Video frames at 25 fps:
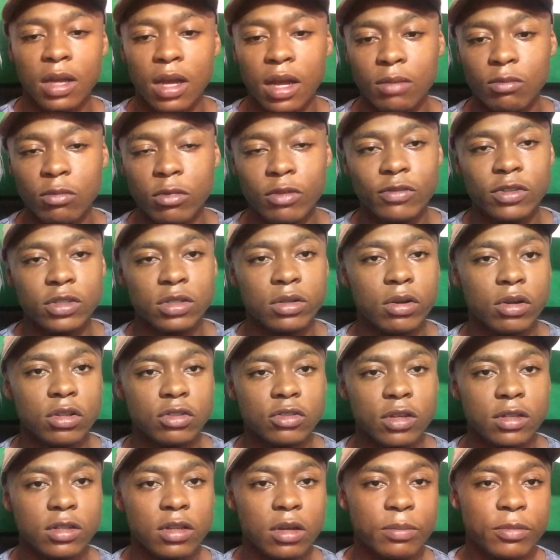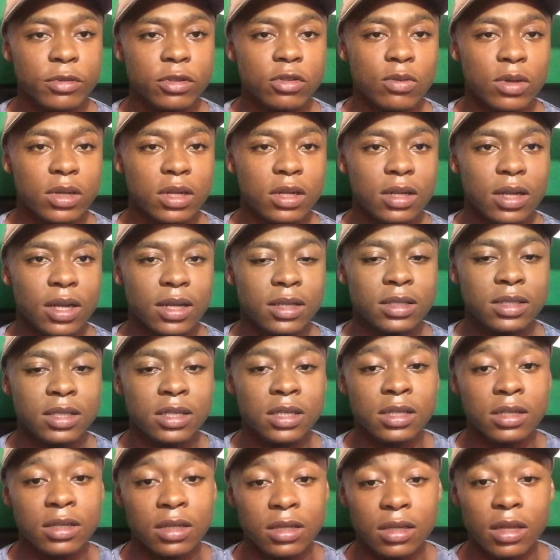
And with his contract up in 2019,